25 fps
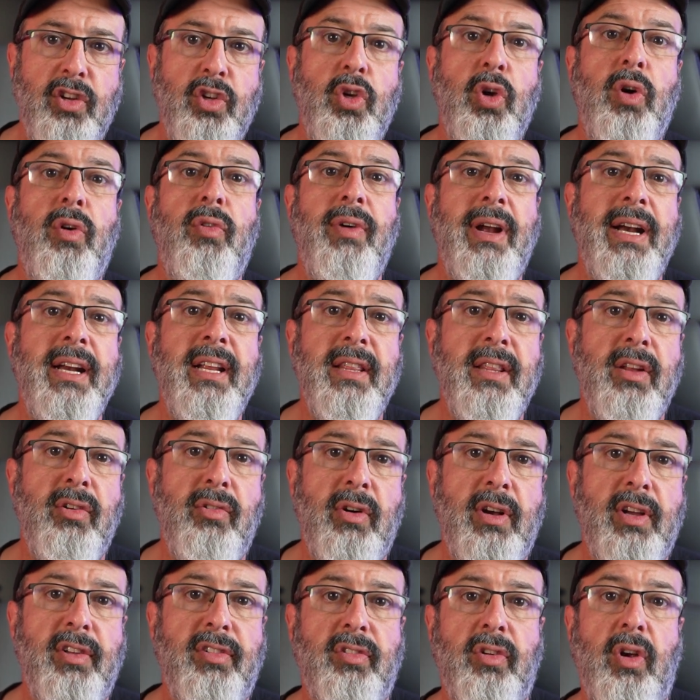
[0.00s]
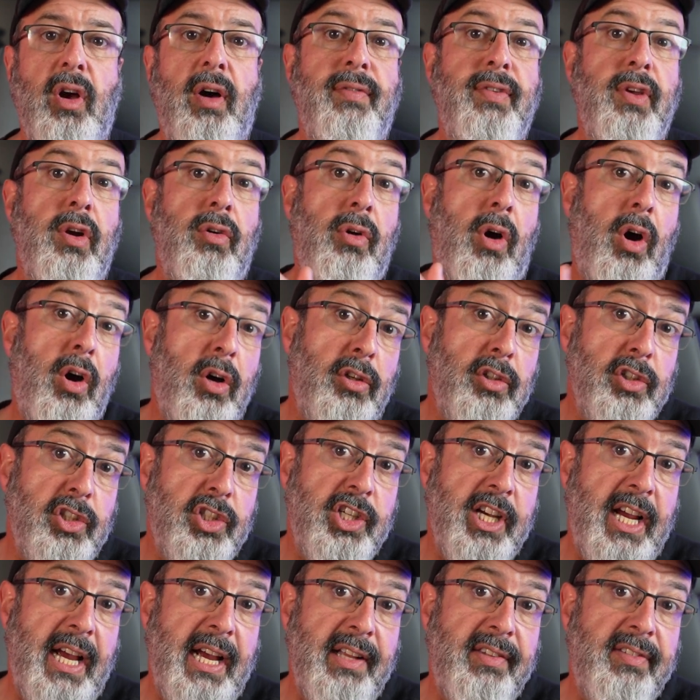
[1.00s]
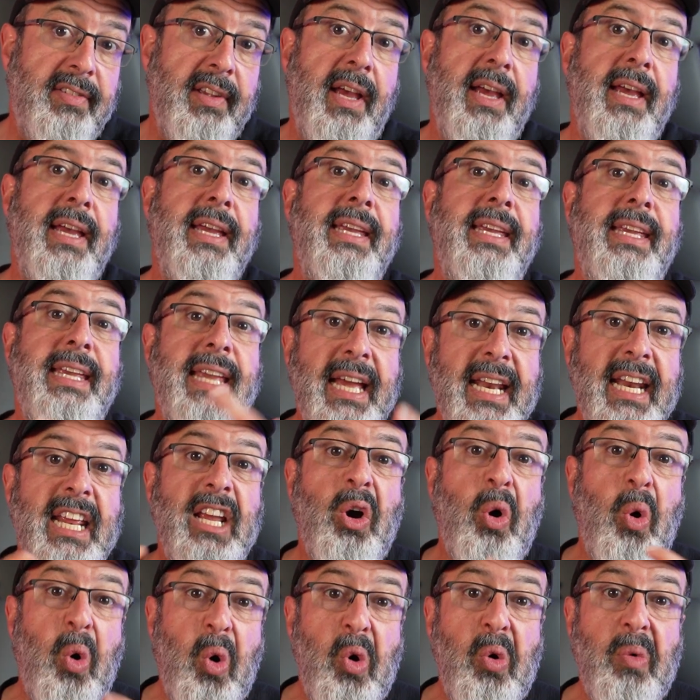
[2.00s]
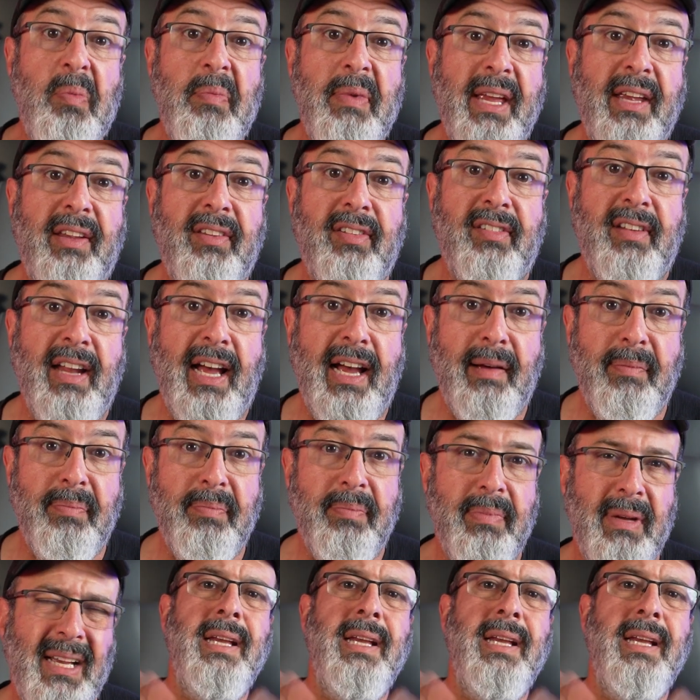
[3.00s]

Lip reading: you're running the risk of your old chats getting all mixed up.